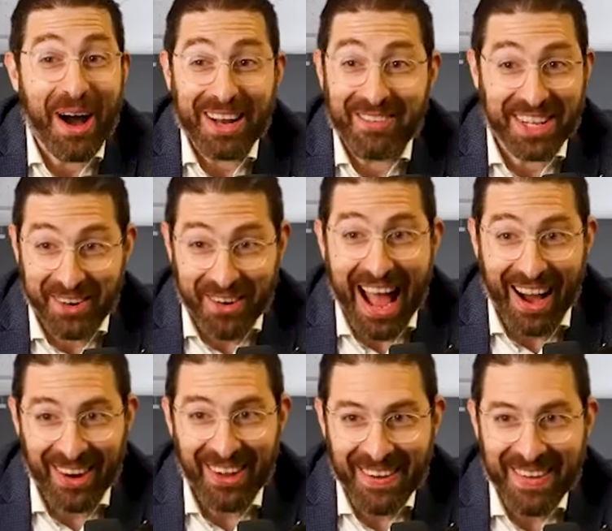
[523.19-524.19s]
want him in the
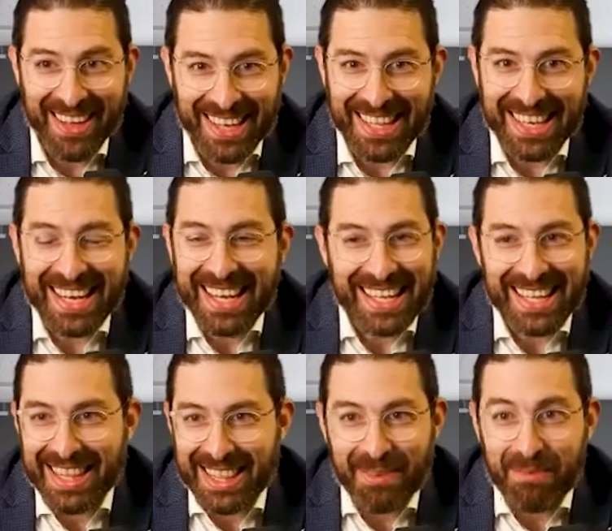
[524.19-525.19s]
crowd. Yeah, yeah. Like
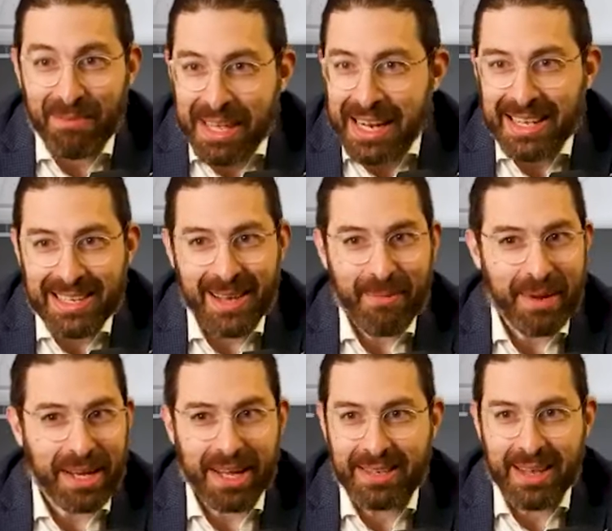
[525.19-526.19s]
the minute
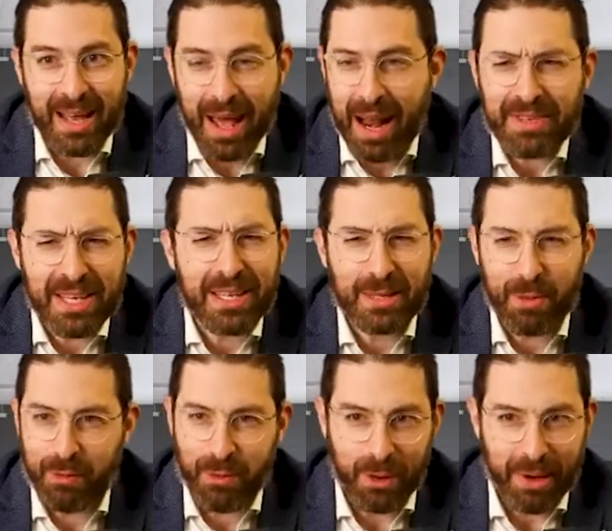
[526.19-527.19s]
somebody gets up, and I've seen this
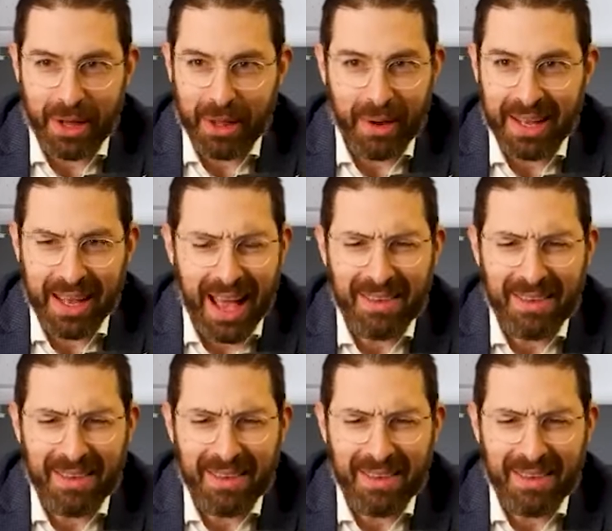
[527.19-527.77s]
before, by the way.